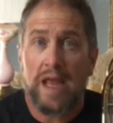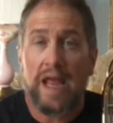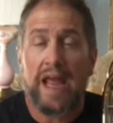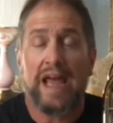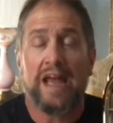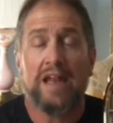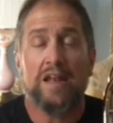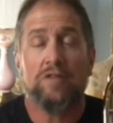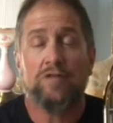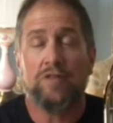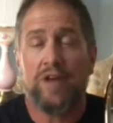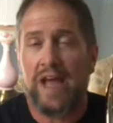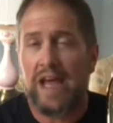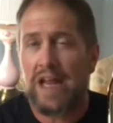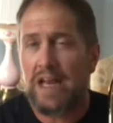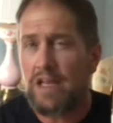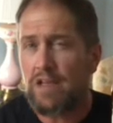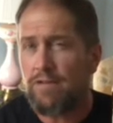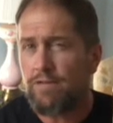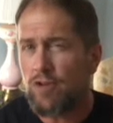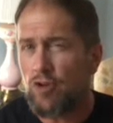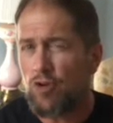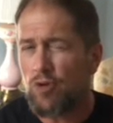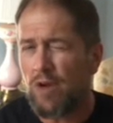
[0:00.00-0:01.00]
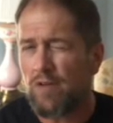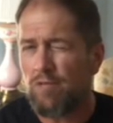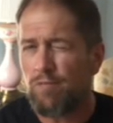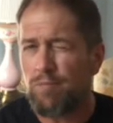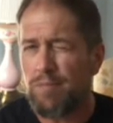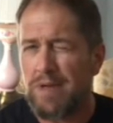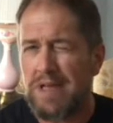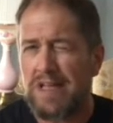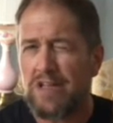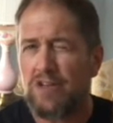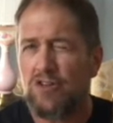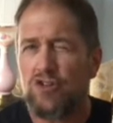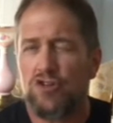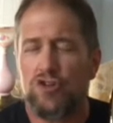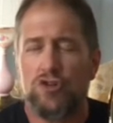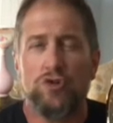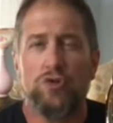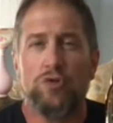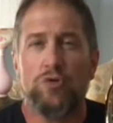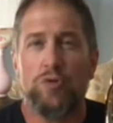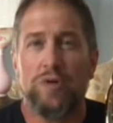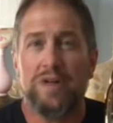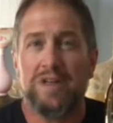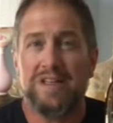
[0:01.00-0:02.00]
And if any of you have been
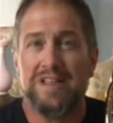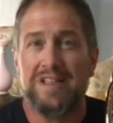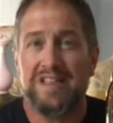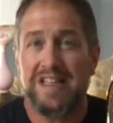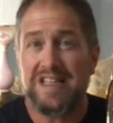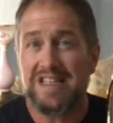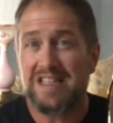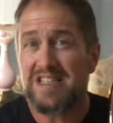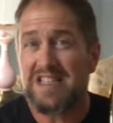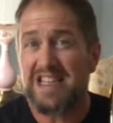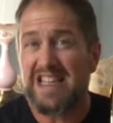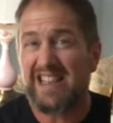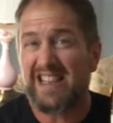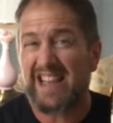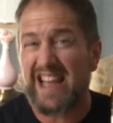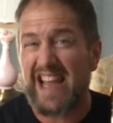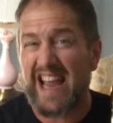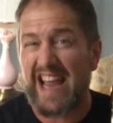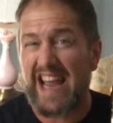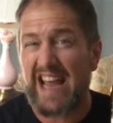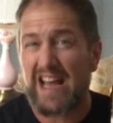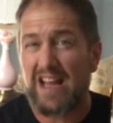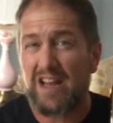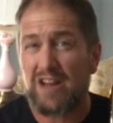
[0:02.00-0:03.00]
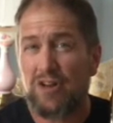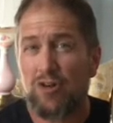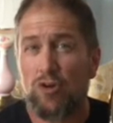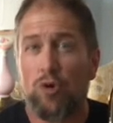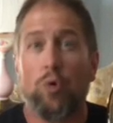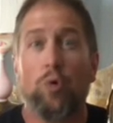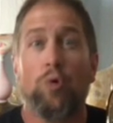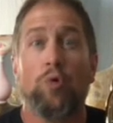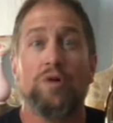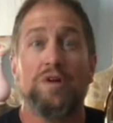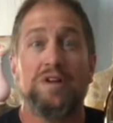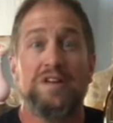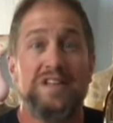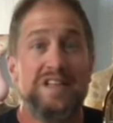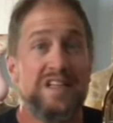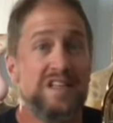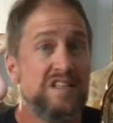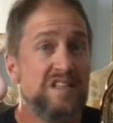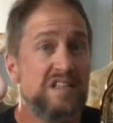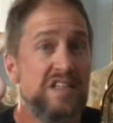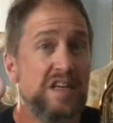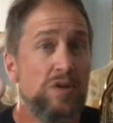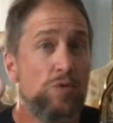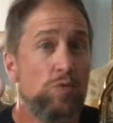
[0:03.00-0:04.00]
to Disneyland or
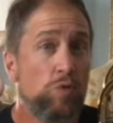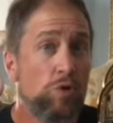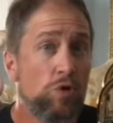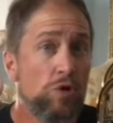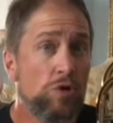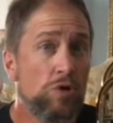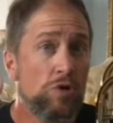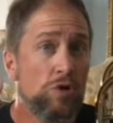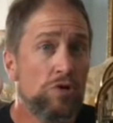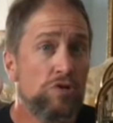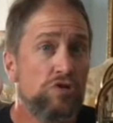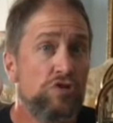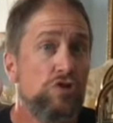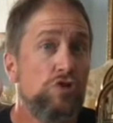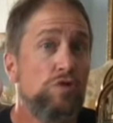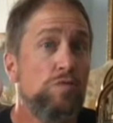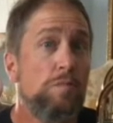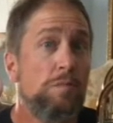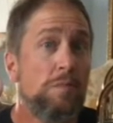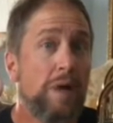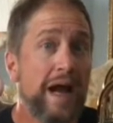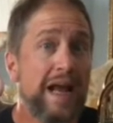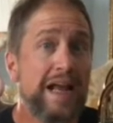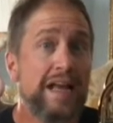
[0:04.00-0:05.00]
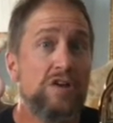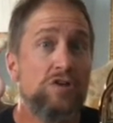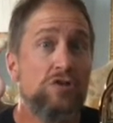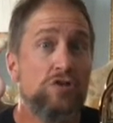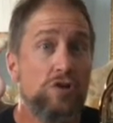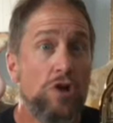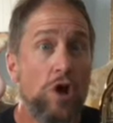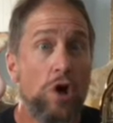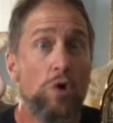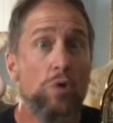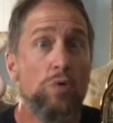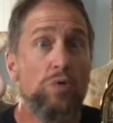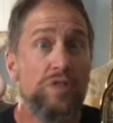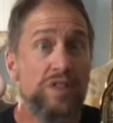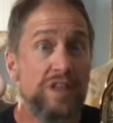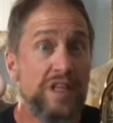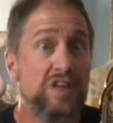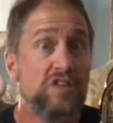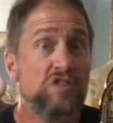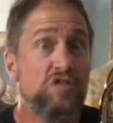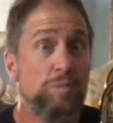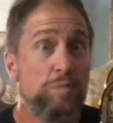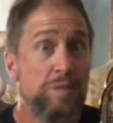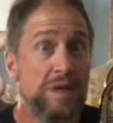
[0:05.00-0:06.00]
Disney World, you might know
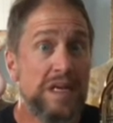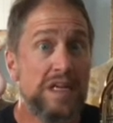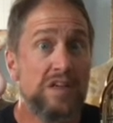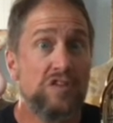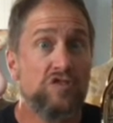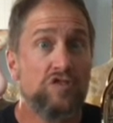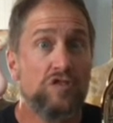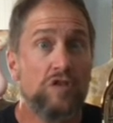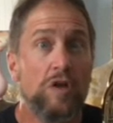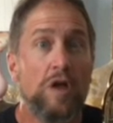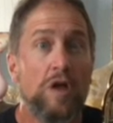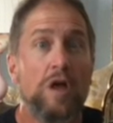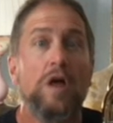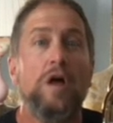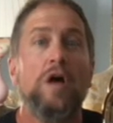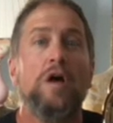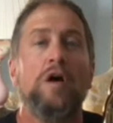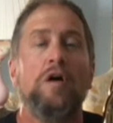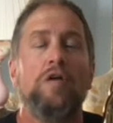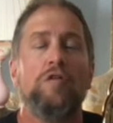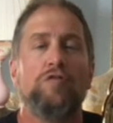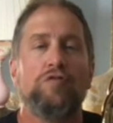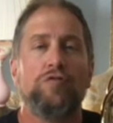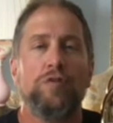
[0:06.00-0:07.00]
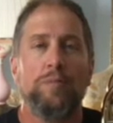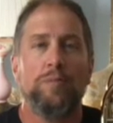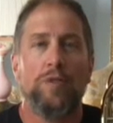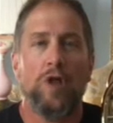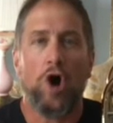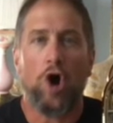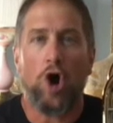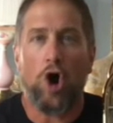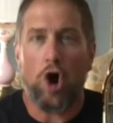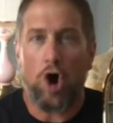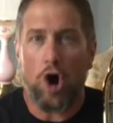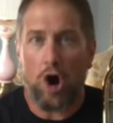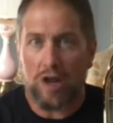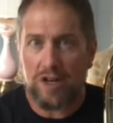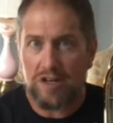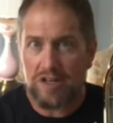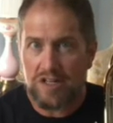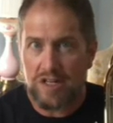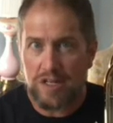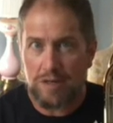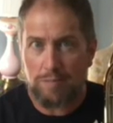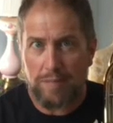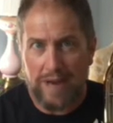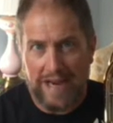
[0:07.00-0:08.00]
this piece from the
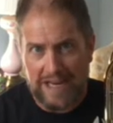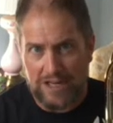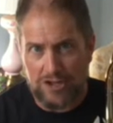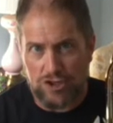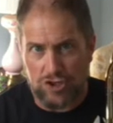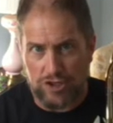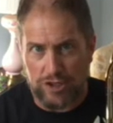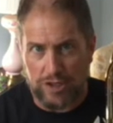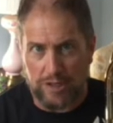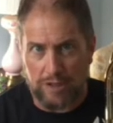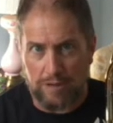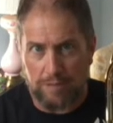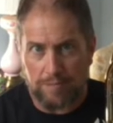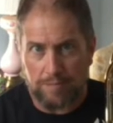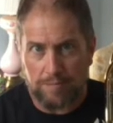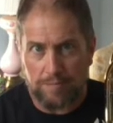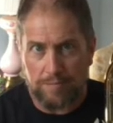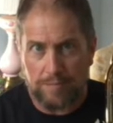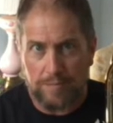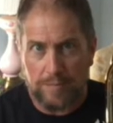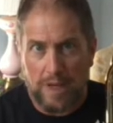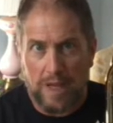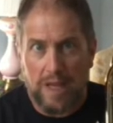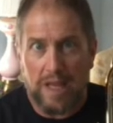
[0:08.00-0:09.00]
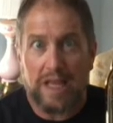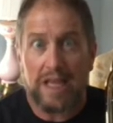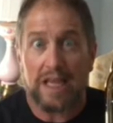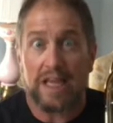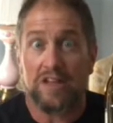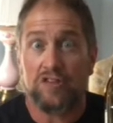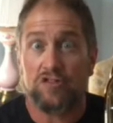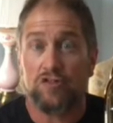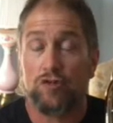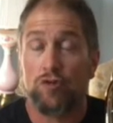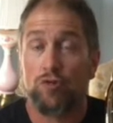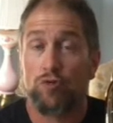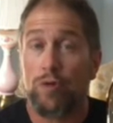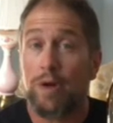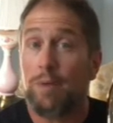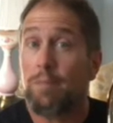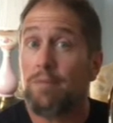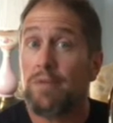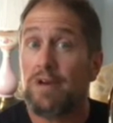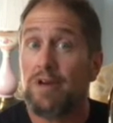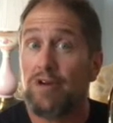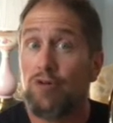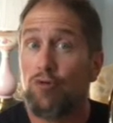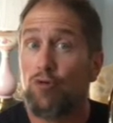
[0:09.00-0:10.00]
Haunted Mansion. It's
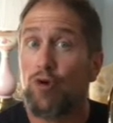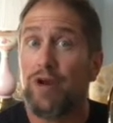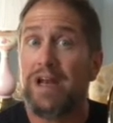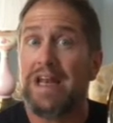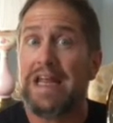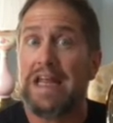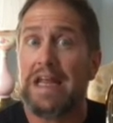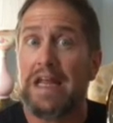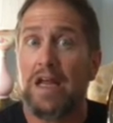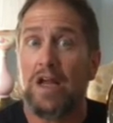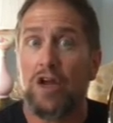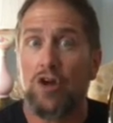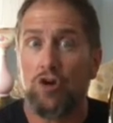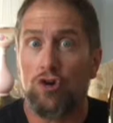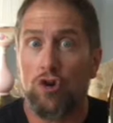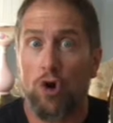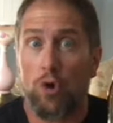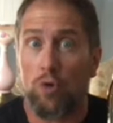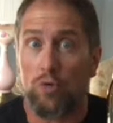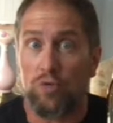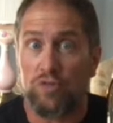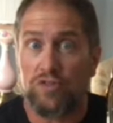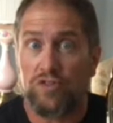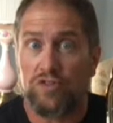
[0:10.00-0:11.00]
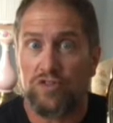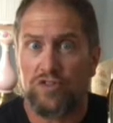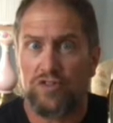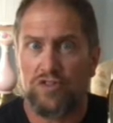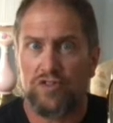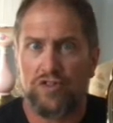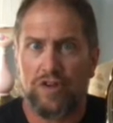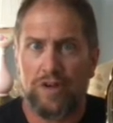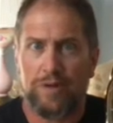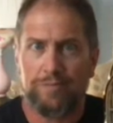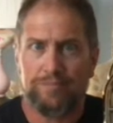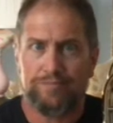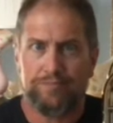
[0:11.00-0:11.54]
Grim Grinning Ghosts.